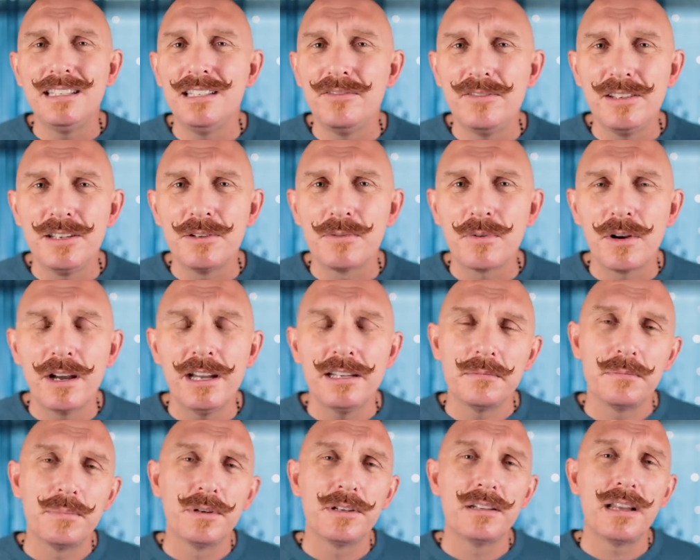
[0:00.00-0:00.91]
E V,
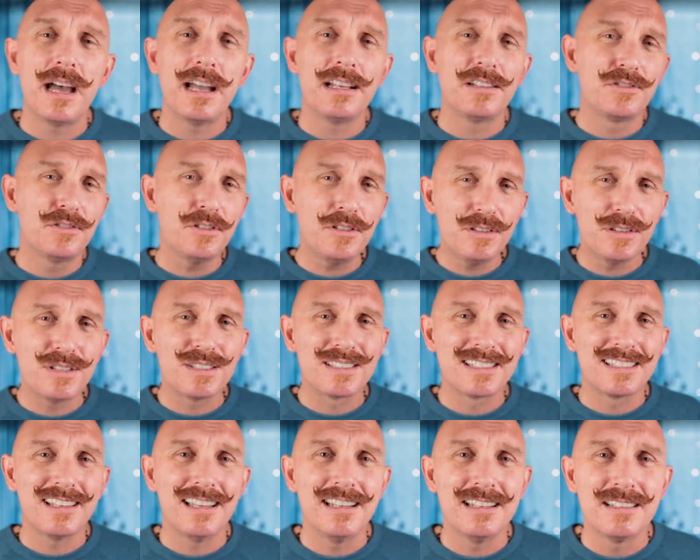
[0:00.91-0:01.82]
right? But I took
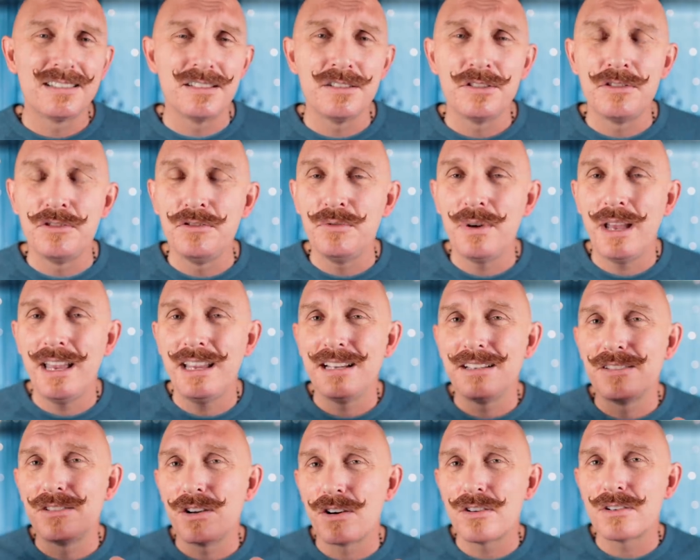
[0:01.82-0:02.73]
this lens into
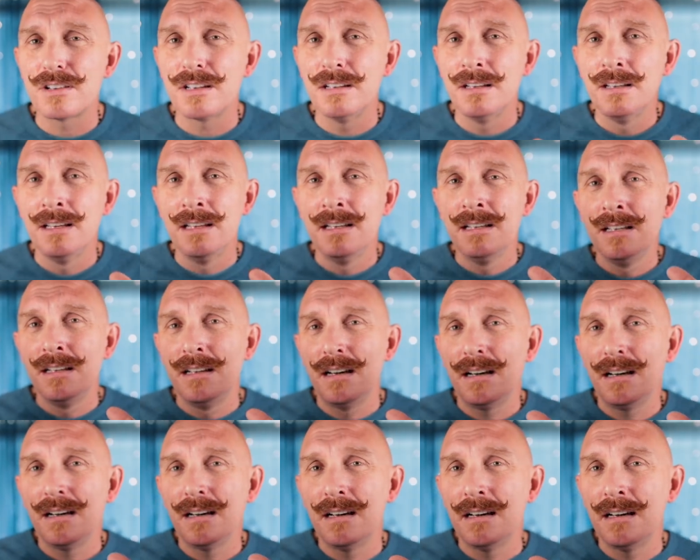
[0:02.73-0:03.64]
a dark
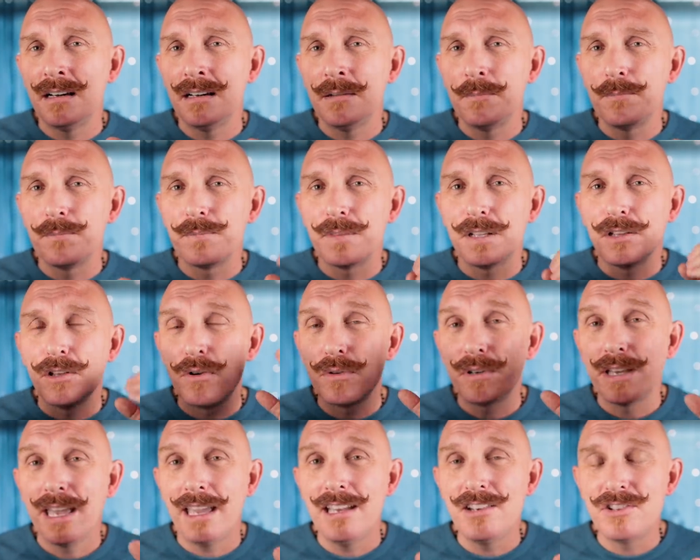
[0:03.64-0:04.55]
um,
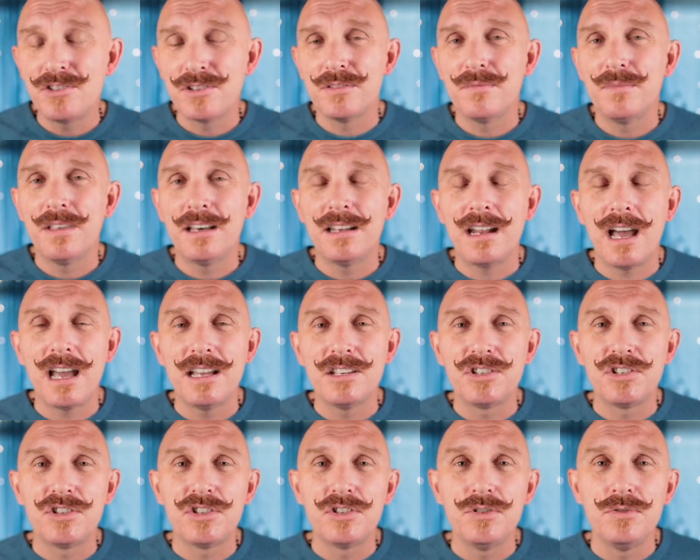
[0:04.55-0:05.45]
location that I
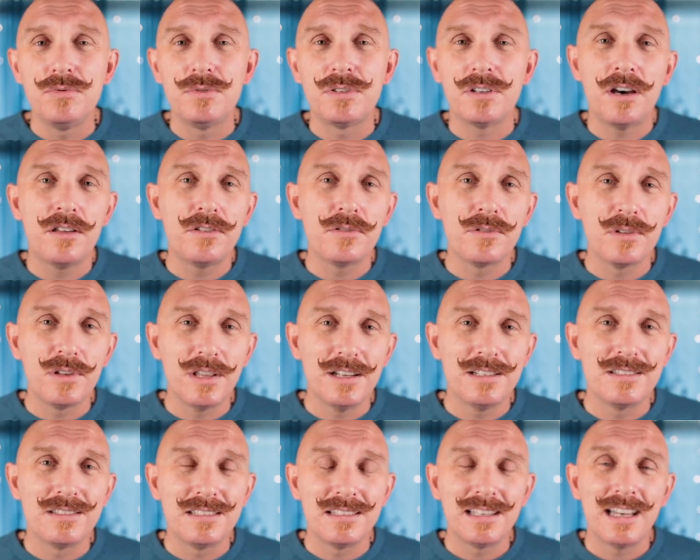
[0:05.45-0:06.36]
shoot other
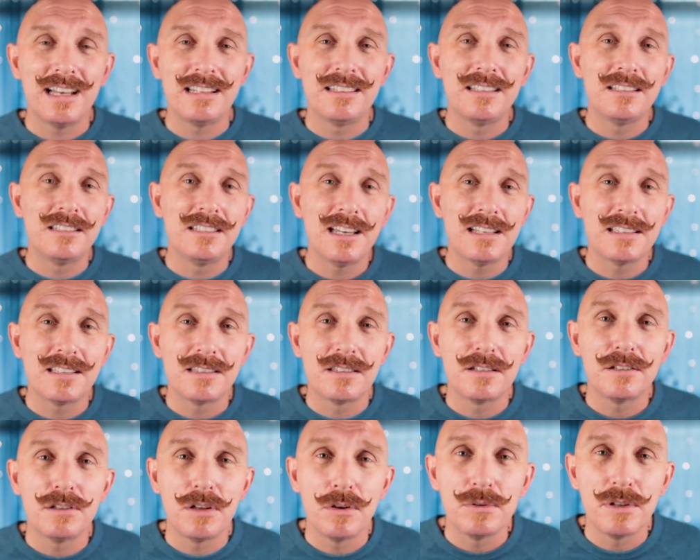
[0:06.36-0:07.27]
lenses at to
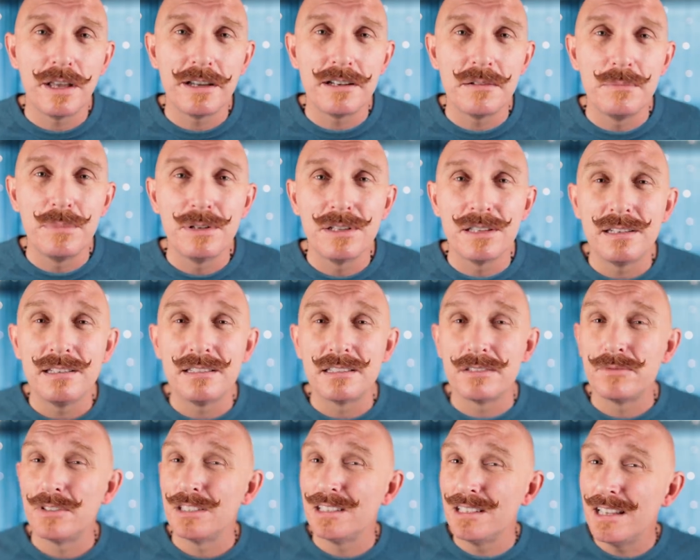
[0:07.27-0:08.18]
test the low-light
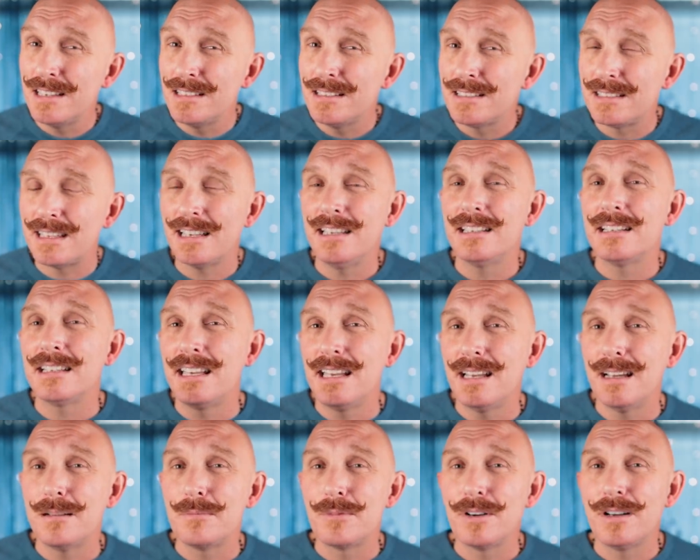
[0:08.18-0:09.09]
abilities of a lens and a
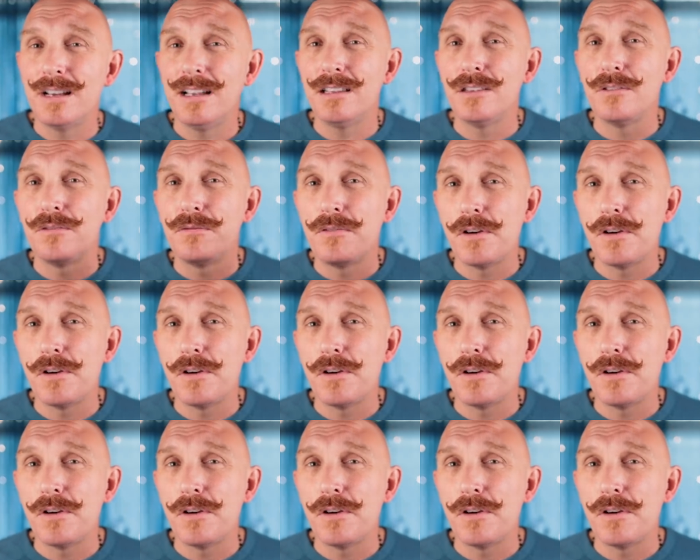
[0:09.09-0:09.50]
camera and the